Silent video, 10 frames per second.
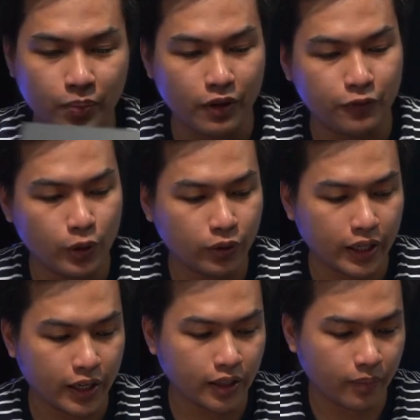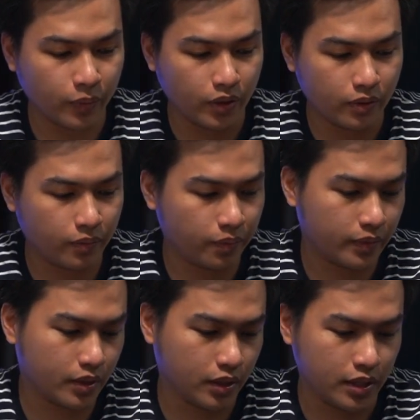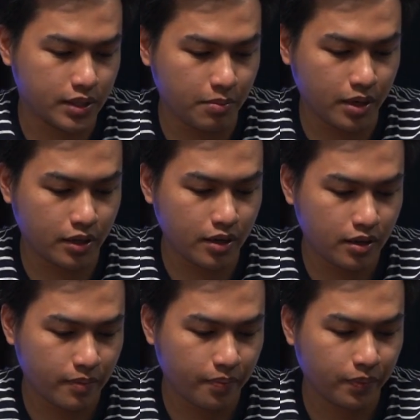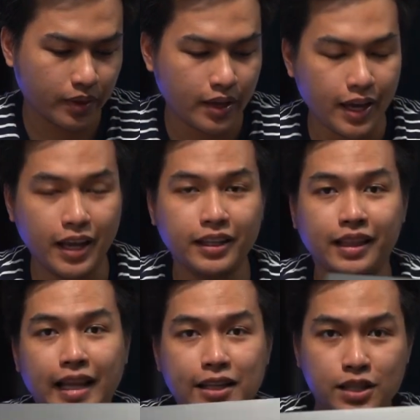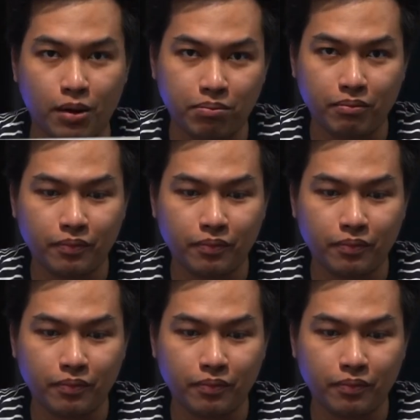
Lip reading: If you look at it, it's a mirror and it lights up.